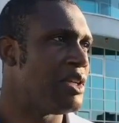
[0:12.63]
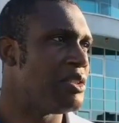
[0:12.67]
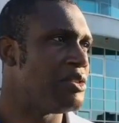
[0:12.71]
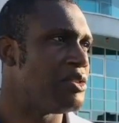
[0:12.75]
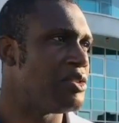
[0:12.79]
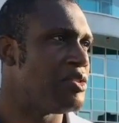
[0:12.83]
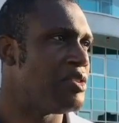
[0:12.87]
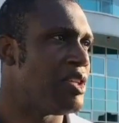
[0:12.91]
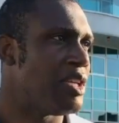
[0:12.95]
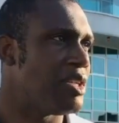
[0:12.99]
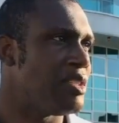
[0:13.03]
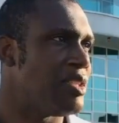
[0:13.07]
and
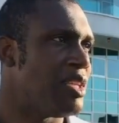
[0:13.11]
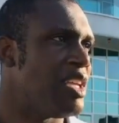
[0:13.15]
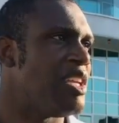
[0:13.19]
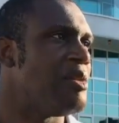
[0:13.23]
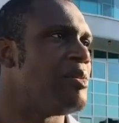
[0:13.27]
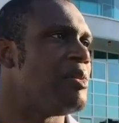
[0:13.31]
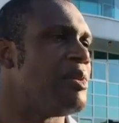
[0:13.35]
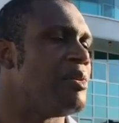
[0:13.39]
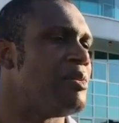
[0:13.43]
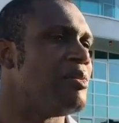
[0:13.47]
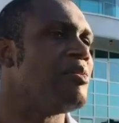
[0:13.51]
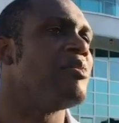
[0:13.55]
just dig
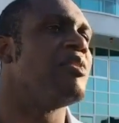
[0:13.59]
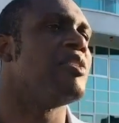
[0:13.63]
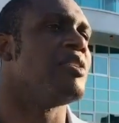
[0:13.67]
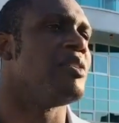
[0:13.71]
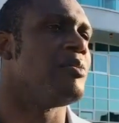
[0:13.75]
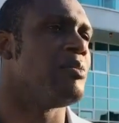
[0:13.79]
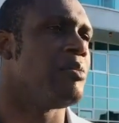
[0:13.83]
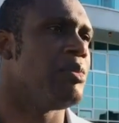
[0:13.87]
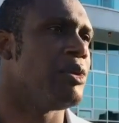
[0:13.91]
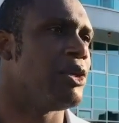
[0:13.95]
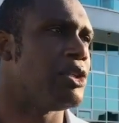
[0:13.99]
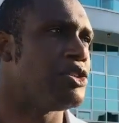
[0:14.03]
deep and
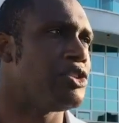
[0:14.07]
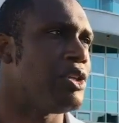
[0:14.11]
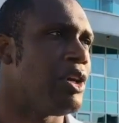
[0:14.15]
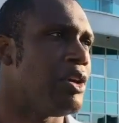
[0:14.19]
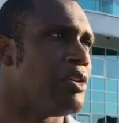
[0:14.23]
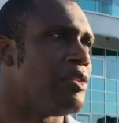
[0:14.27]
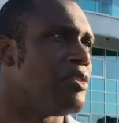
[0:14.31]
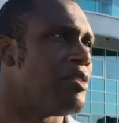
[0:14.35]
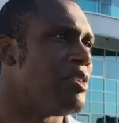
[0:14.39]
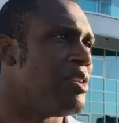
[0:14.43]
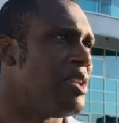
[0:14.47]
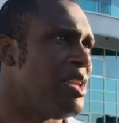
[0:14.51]
push
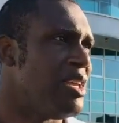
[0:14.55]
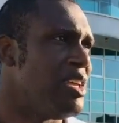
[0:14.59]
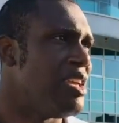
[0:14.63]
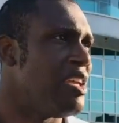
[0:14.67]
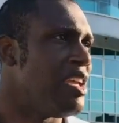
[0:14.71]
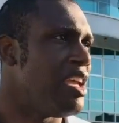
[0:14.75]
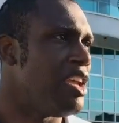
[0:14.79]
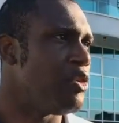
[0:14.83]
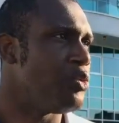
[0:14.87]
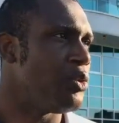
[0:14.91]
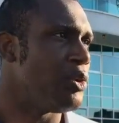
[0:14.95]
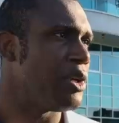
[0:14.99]
on
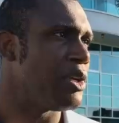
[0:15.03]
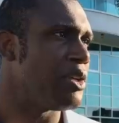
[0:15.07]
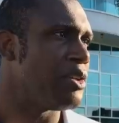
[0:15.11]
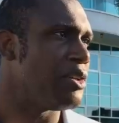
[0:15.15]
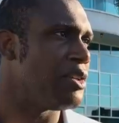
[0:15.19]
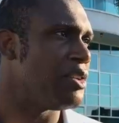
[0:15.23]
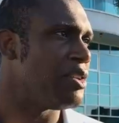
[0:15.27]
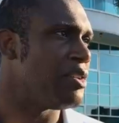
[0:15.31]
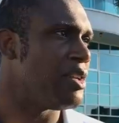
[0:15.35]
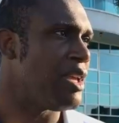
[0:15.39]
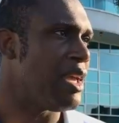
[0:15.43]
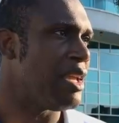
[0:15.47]
if we
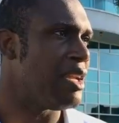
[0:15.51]
could.